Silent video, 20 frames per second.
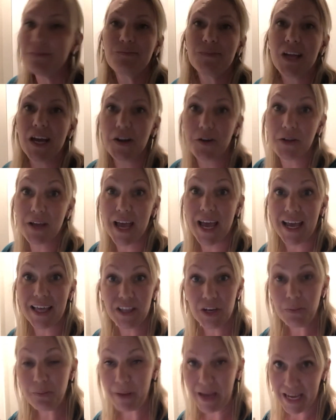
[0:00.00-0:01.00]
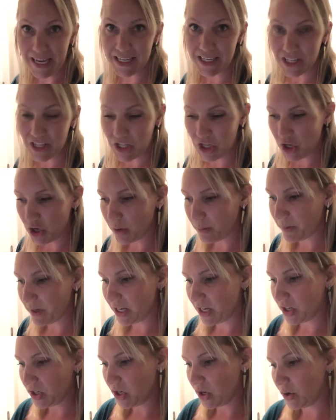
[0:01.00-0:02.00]
not okay. They're banned in the
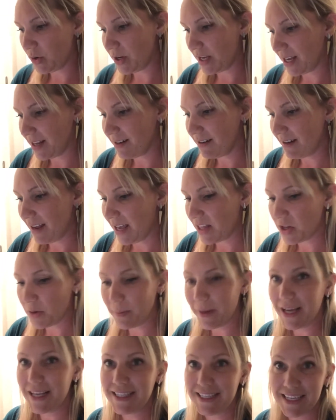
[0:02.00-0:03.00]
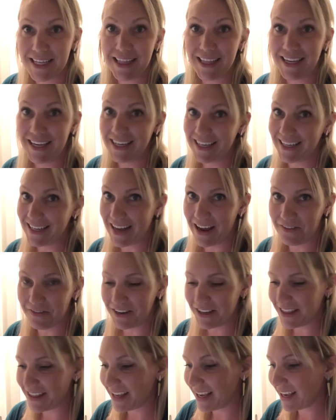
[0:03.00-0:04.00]
European Union, and they're basically in
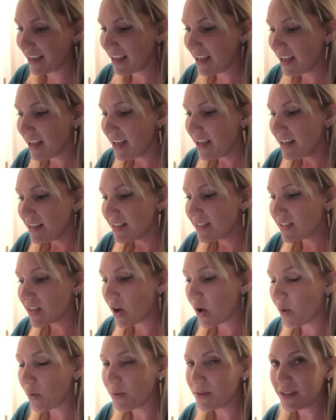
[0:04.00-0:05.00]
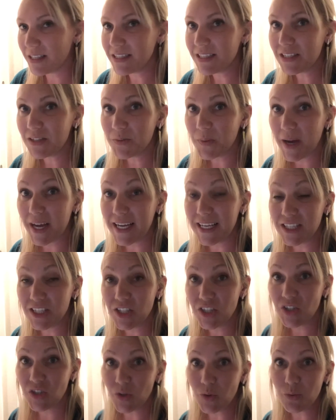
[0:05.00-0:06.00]
everything. So this is why it's
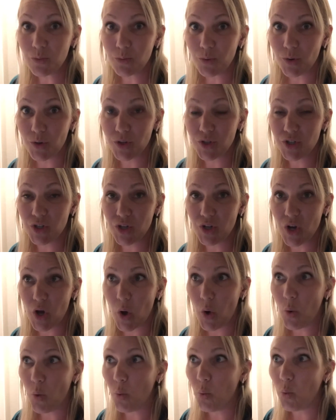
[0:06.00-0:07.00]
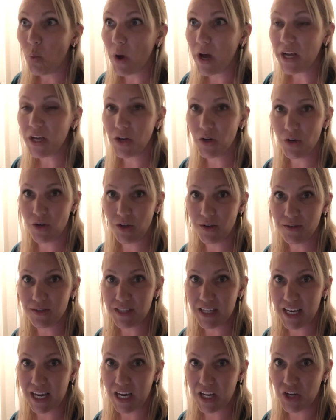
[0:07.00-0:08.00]
so important to know what you're
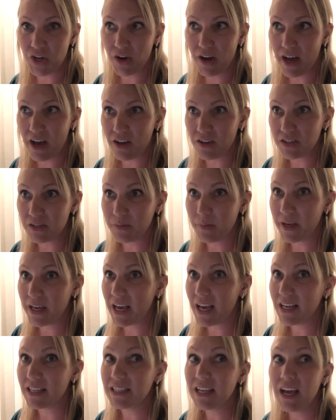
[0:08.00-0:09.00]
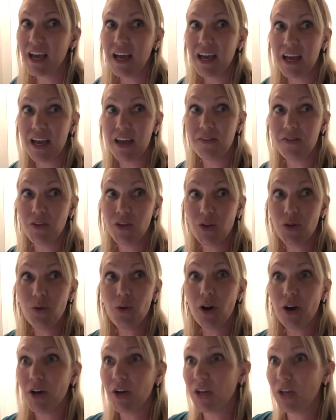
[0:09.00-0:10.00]
using in your house, because if you
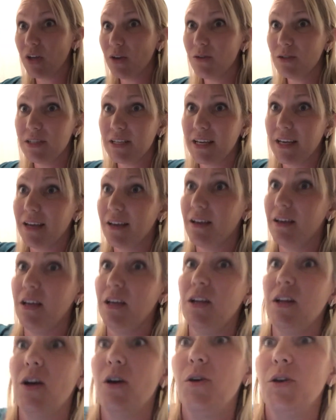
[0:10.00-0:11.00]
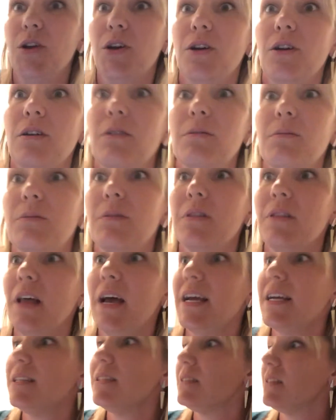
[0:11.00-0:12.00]
are using, your
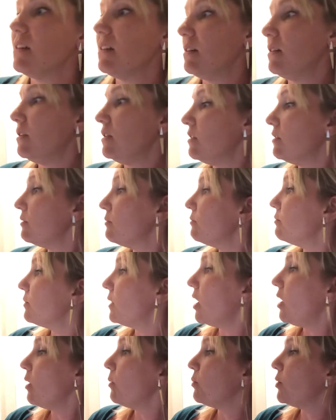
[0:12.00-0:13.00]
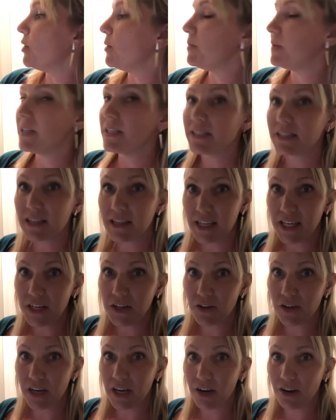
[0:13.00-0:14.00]
Lysol all-purpose
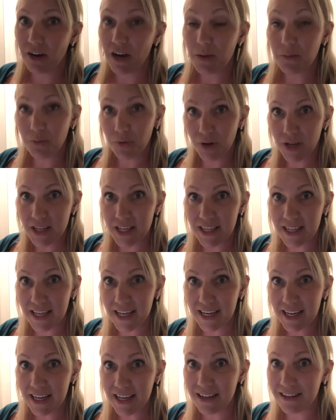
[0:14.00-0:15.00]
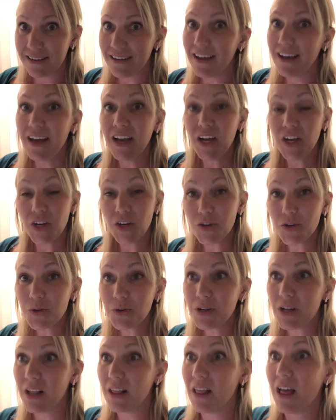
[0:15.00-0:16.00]
cleaner here and breathing that in, you're doing
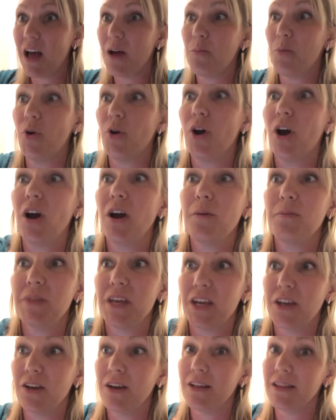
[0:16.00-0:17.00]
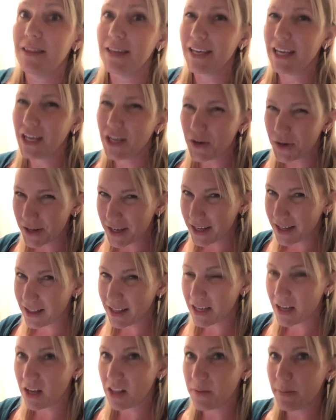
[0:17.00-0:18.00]
a lot more harm than good thinking you're
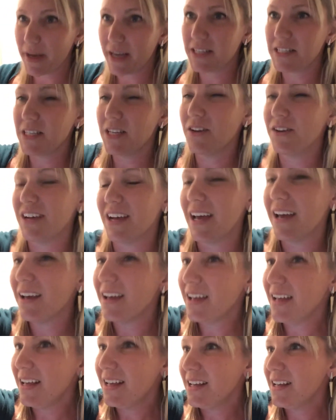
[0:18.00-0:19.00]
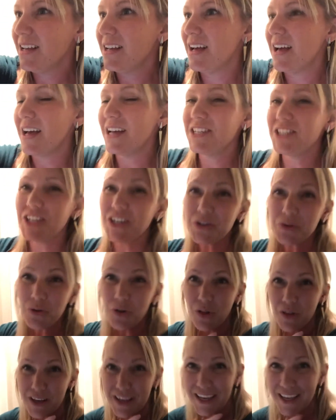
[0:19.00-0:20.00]
killing all the bacteria. A
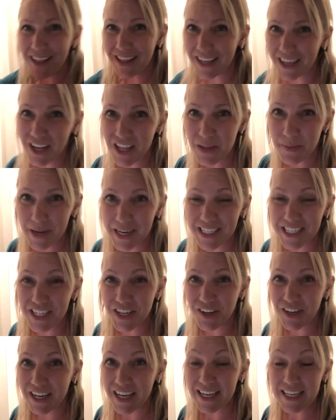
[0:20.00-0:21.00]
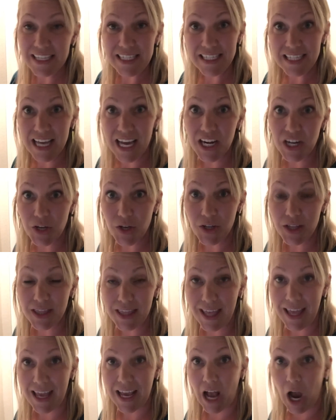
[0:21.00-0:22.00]
general killing all the bacteria is not a good
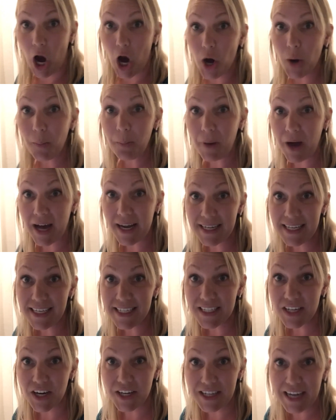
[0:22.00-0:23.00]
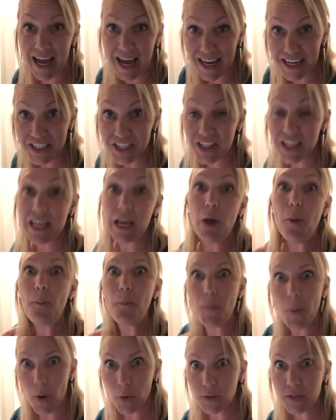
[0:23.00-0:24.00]
thing. Our bodies are actually
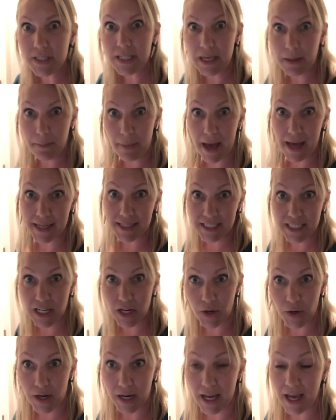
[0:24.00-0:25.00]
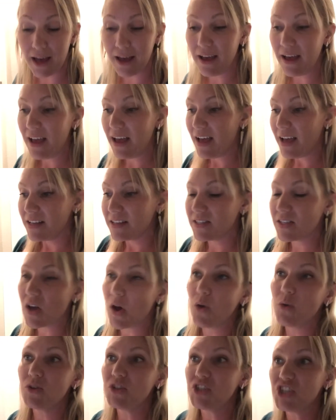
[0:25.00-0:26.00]
mostly bacteria.
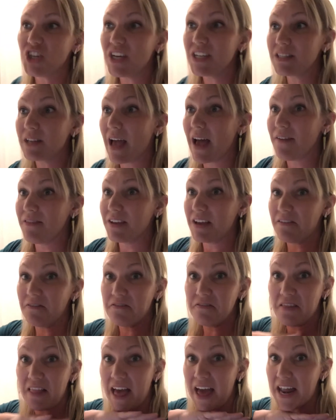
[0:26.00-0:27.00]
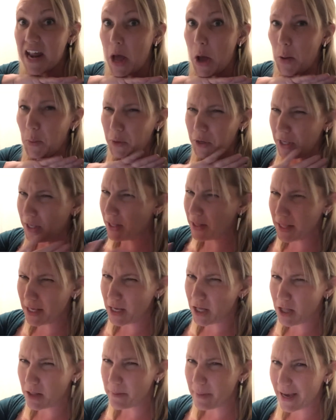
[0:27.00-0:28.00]
So just having a flat out killing
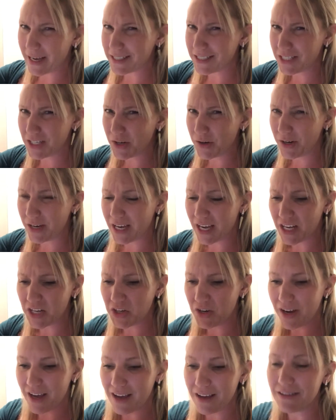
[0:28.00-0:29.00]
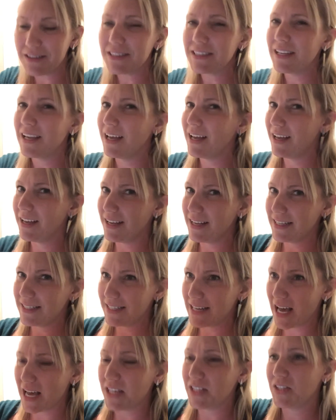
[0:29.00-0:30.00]
all the bacteria in your house is
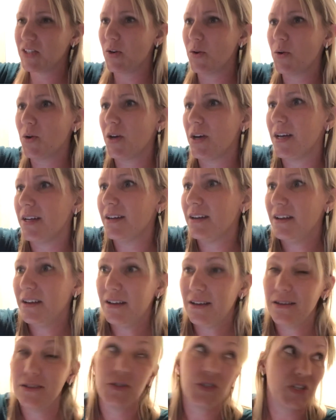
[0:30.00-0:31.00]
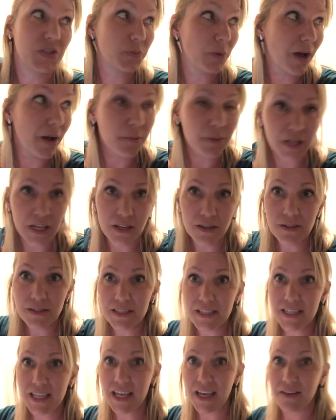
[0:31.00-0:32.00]
not so good, which is why we use
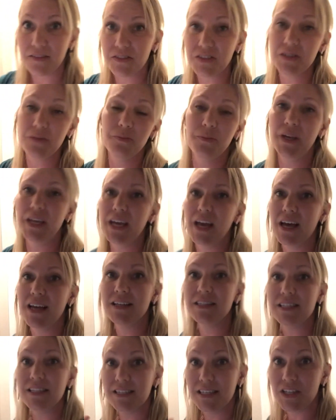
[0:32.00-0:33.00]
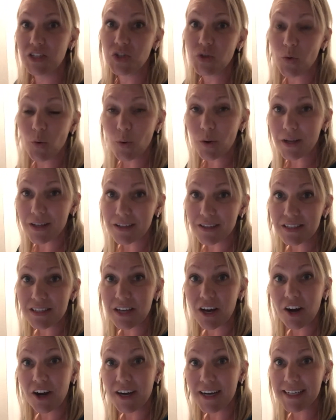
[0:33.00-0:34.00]
thieves, because essential oils
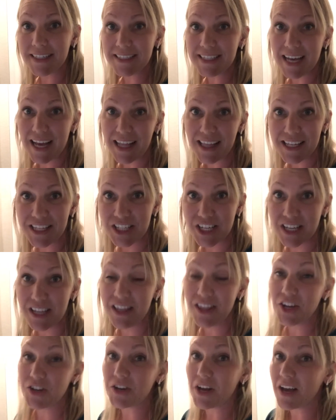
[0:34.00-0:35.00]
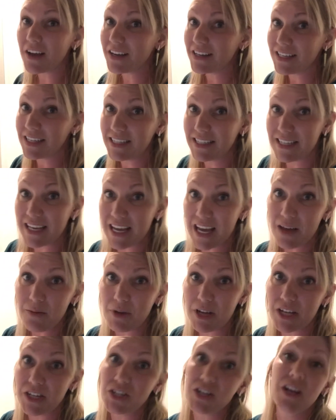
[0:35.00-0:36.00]
are intelligent. They're not going to
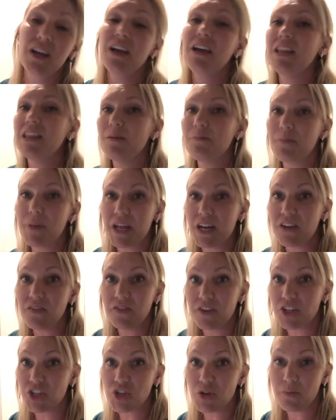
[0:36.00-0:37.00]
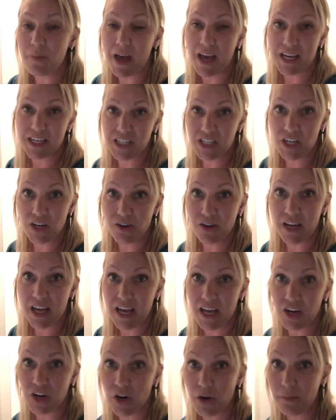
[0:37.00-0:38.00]
damage the beneficial bacteria
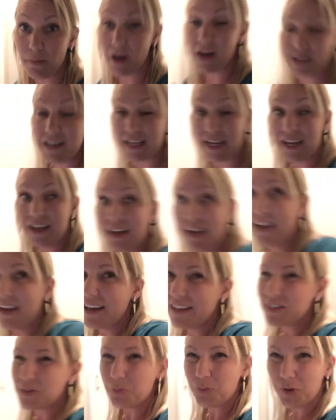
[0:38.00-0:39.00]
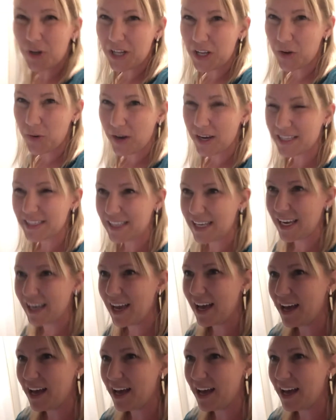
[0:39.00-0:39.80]
in our body. It's pretty crazy.